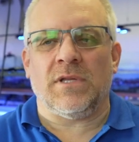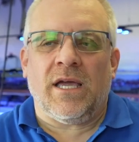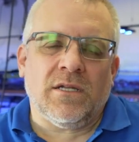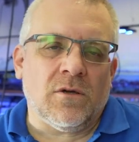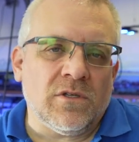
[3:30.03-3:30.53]

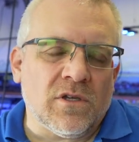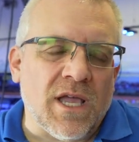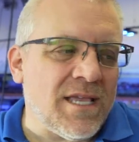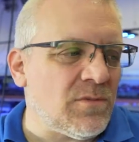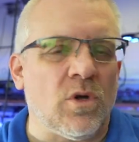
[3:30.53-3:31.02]
I know you
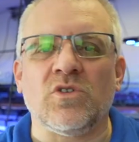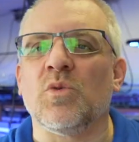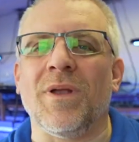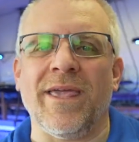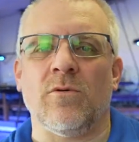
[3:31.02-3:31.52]
guys want
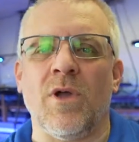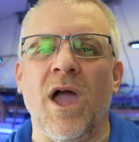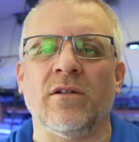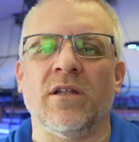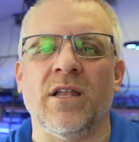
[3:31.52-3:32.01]
to play
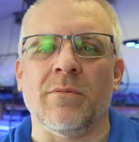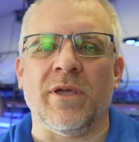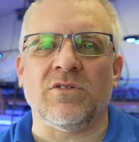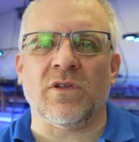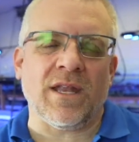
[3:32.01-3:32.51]
around a little
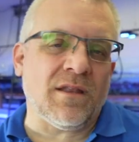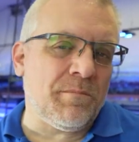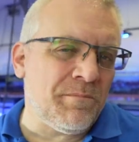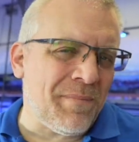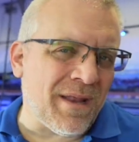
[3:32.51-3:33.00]
bit to get a
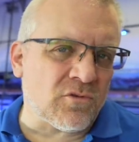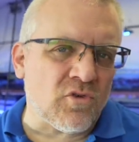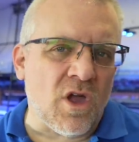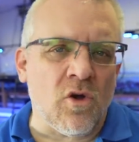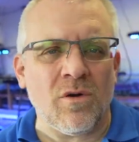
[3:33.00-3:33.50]
better
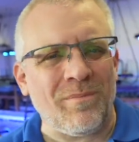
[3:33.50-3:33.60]
grow,